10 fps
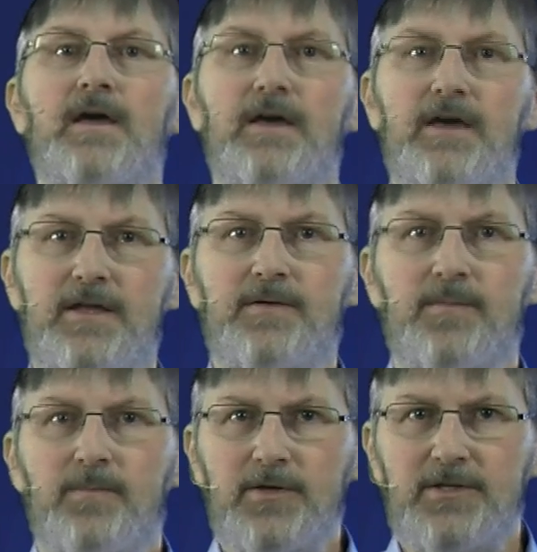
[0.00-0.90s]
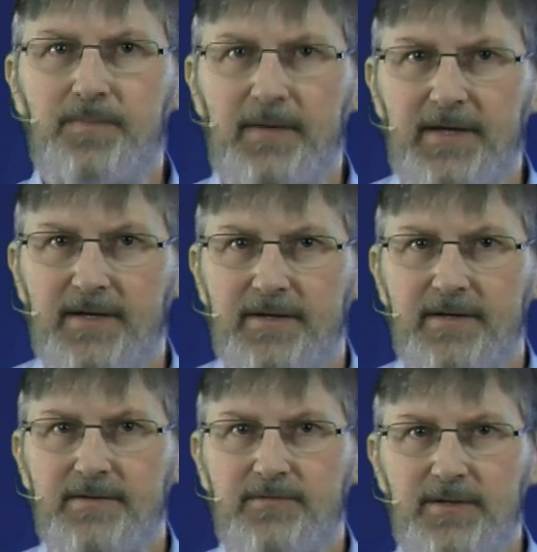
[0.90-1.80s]
In multiplayer
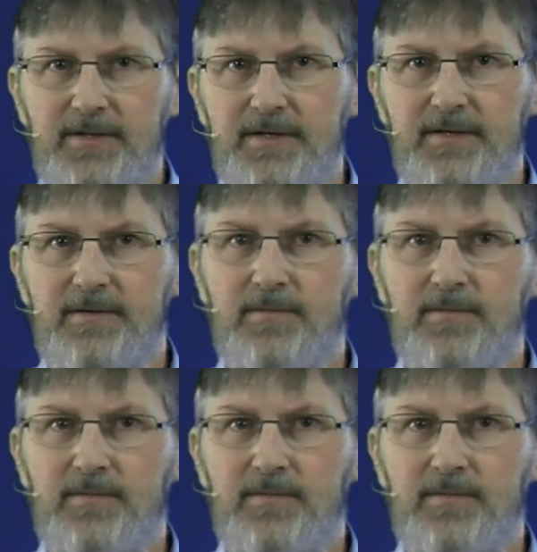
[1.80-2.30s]
3D